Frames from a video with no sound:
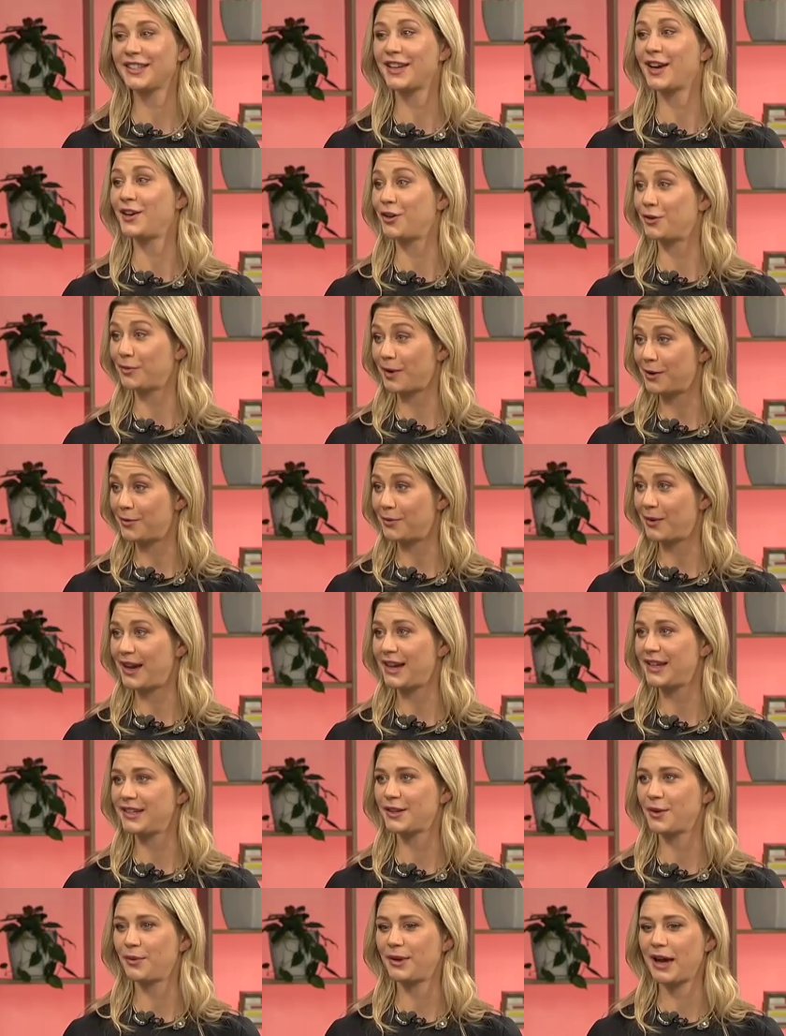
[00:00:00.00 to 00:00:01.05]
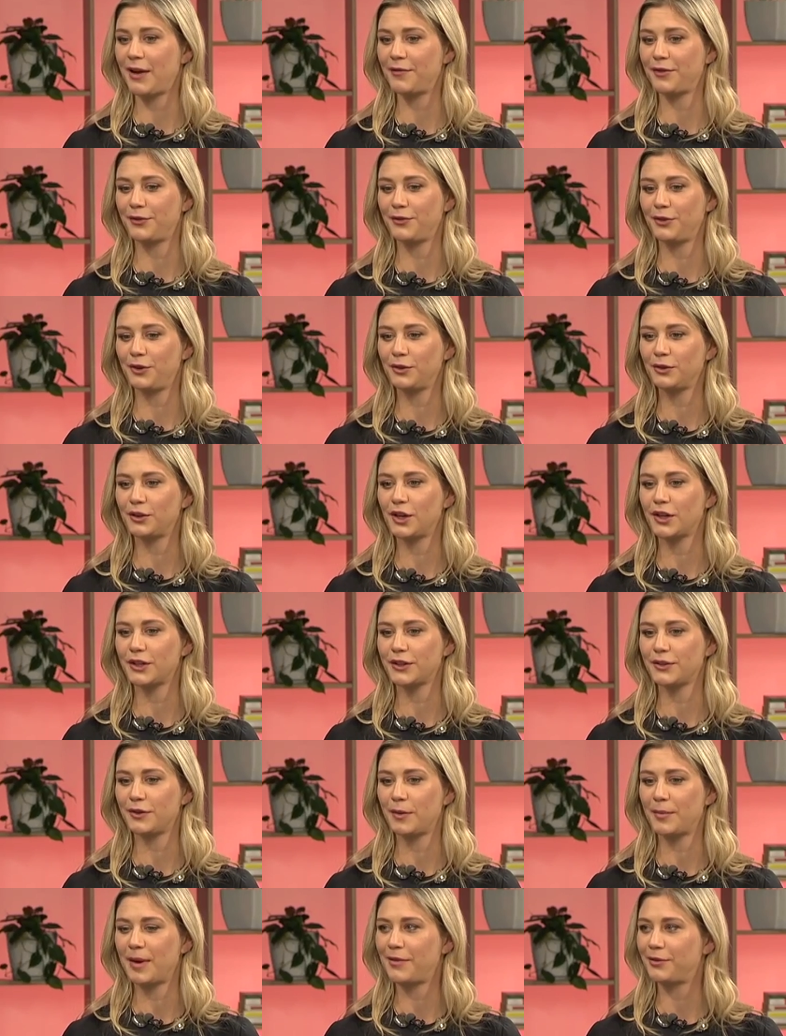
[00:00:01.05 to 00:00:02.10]
Designer Runway. So we have a few
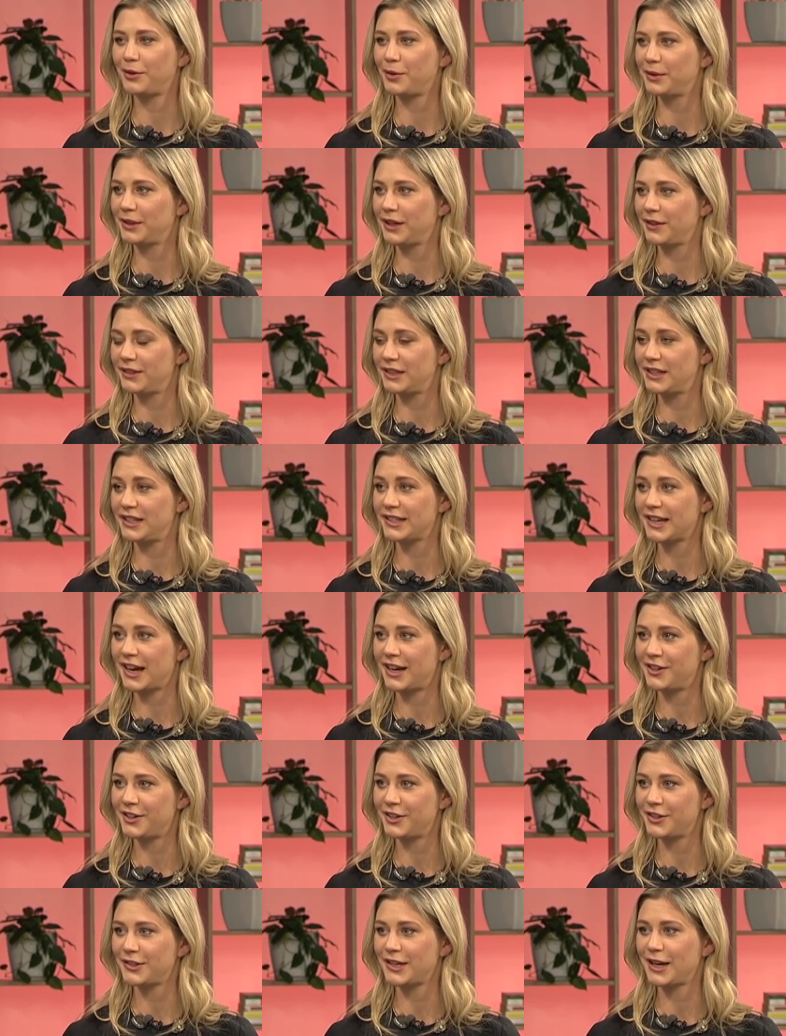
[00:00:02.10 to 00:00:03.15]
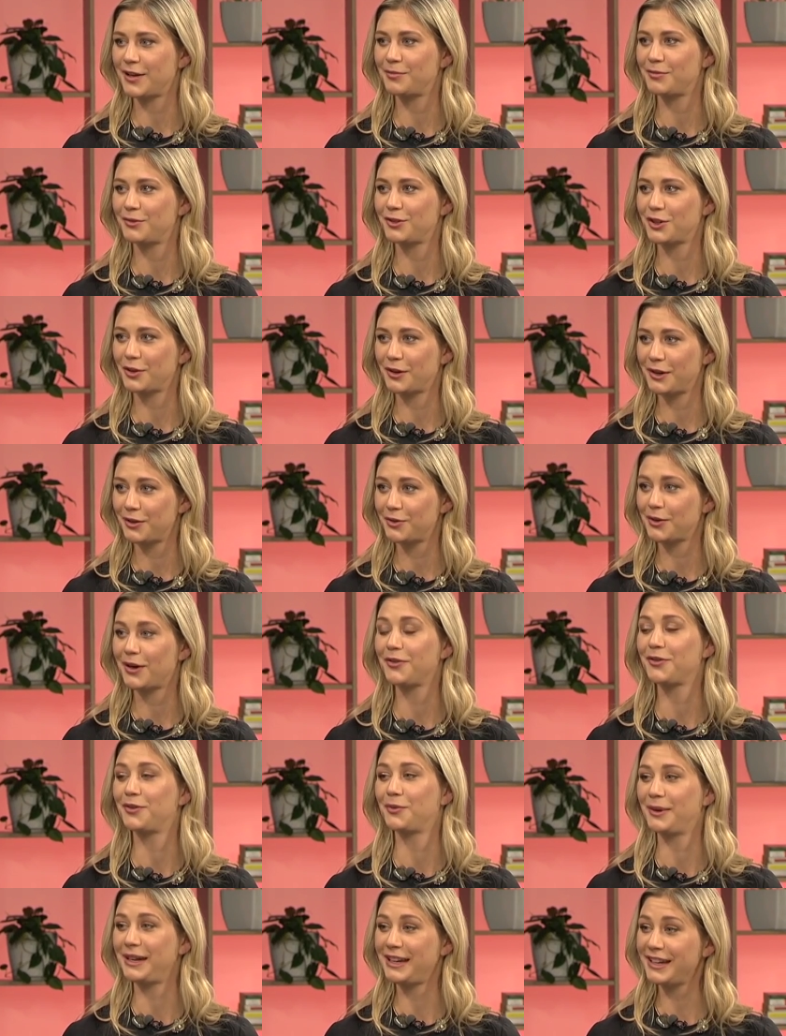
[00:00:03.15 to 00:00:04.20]
looks from every one of the designers um, showing
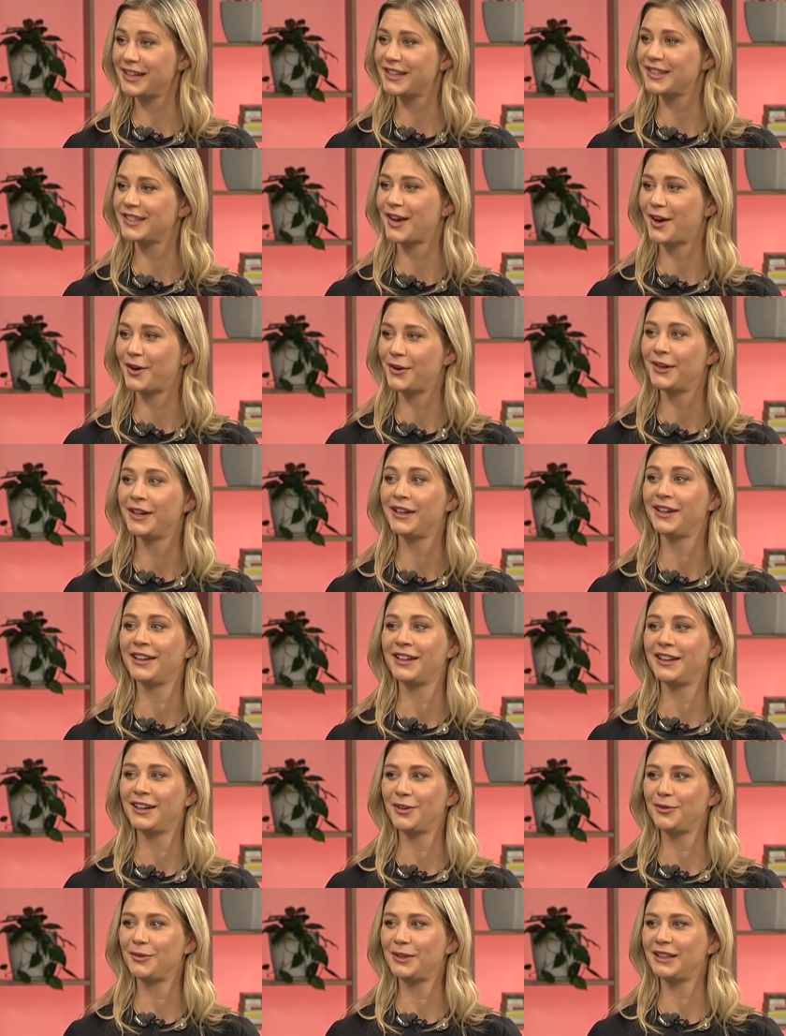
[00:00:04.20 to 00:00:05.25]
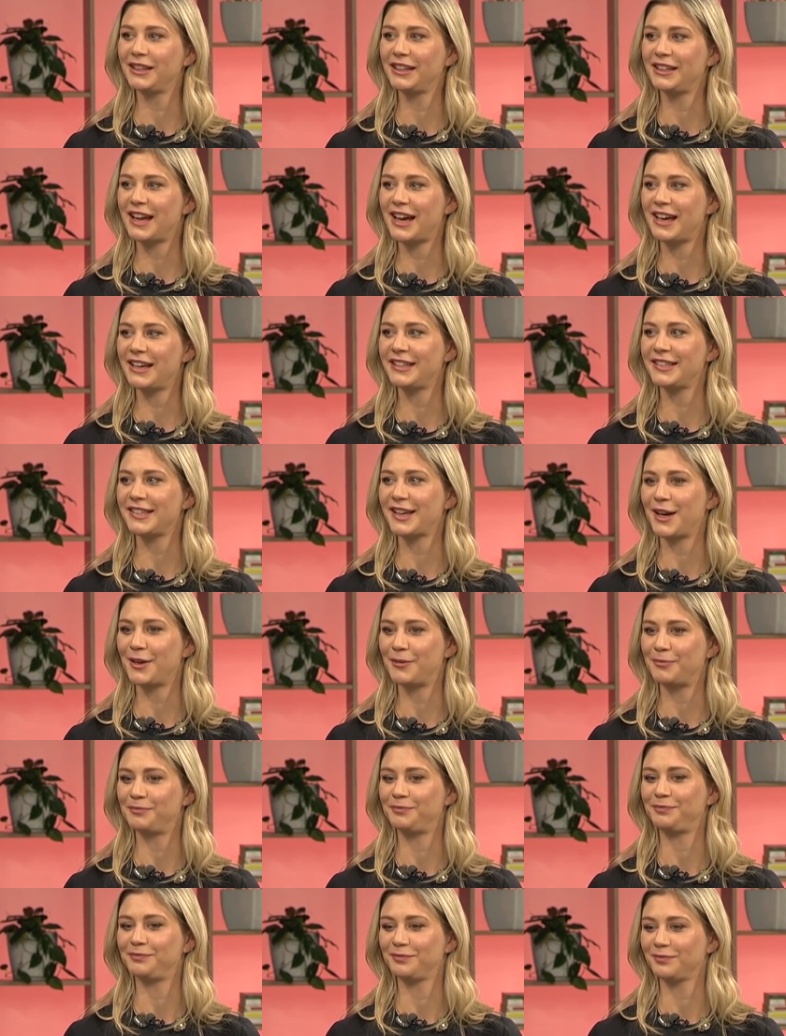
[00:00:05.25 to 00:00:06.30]
throughout the week. So really nice,
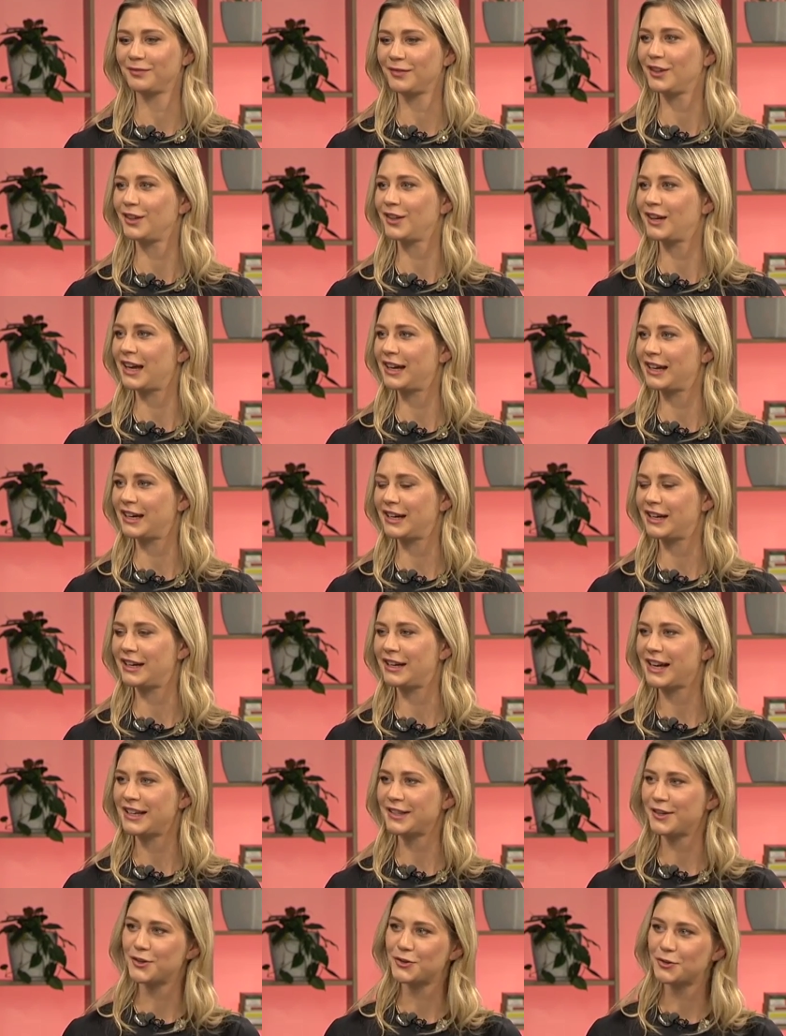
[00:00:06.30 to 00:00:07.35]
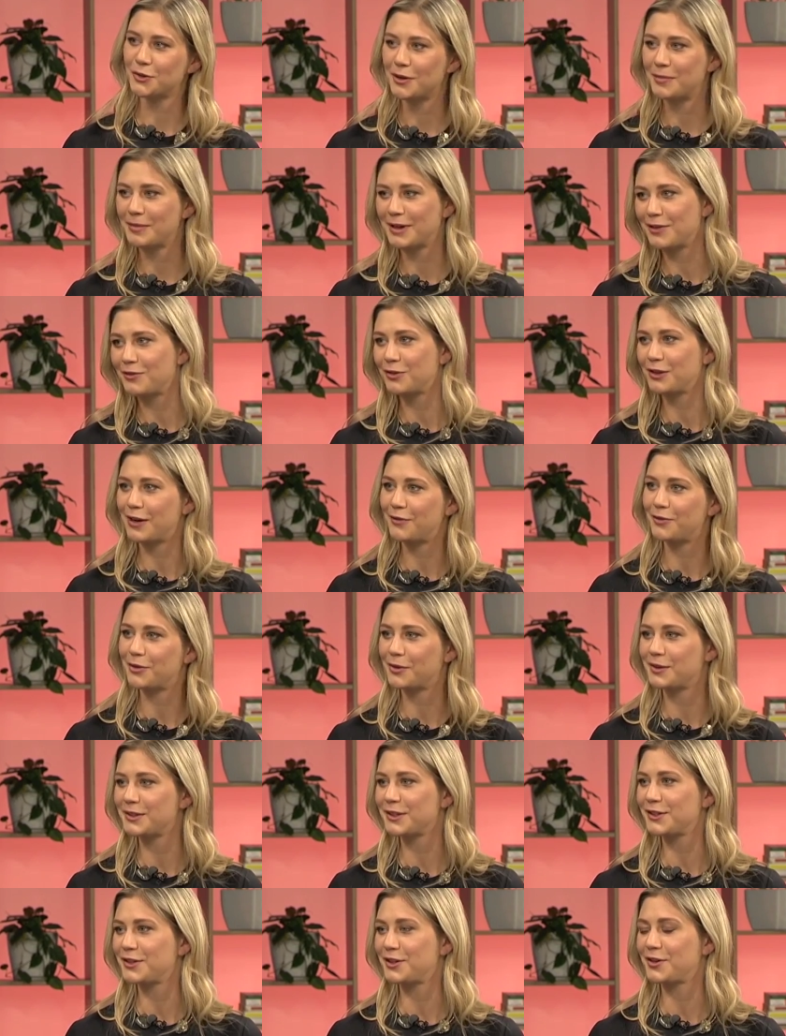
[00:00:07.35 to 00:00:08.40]
um, kind of get a nice assortment of what
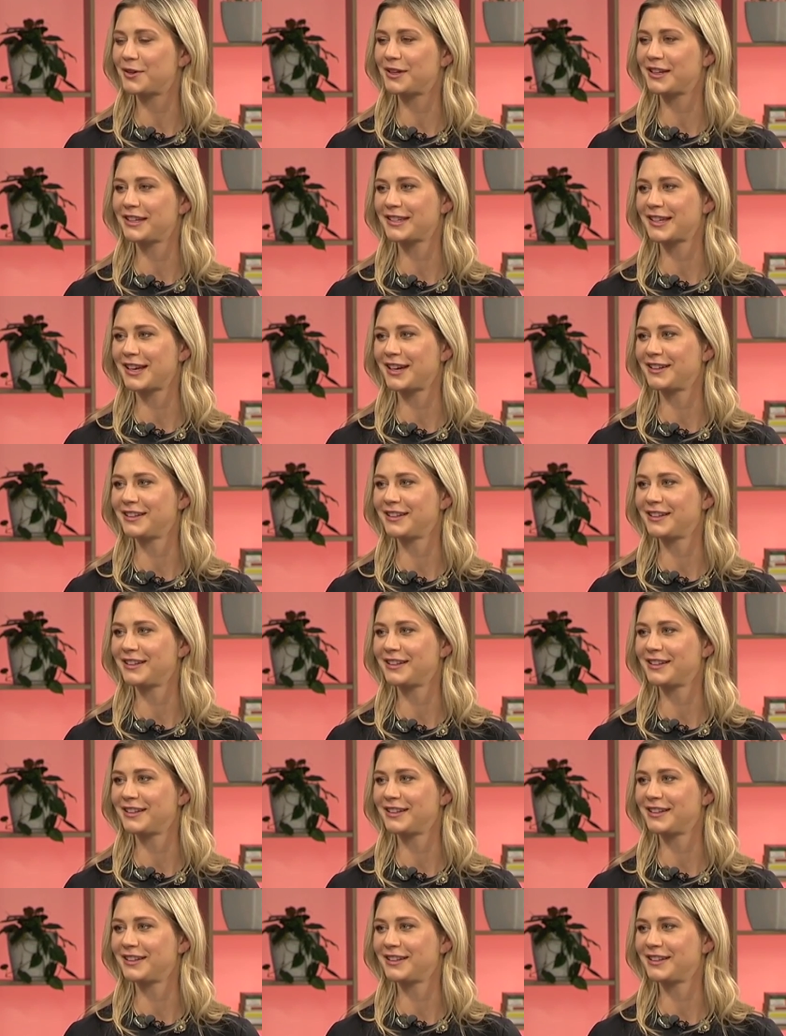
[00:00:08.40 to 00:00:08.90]
everyone's doing. So.